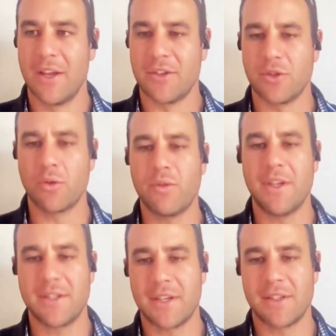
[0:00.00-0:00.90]
So there's all
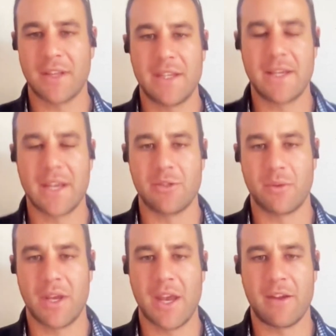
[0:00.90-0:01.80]
these things that they take into
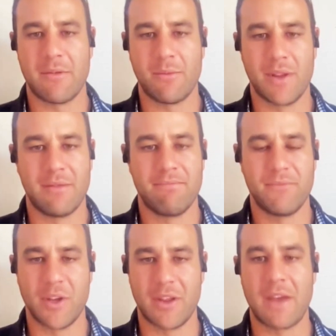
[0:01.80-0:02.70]
account when
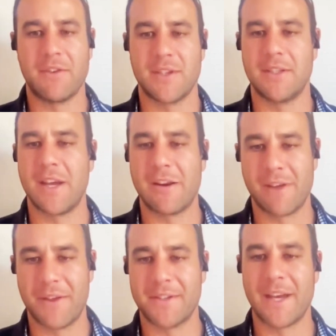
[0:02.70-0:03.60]
they have to sit down
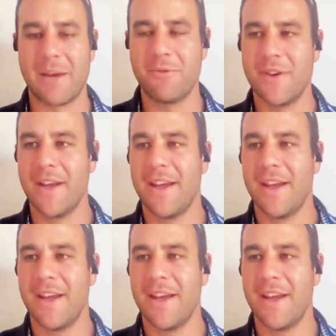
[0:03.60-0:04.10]
around the table,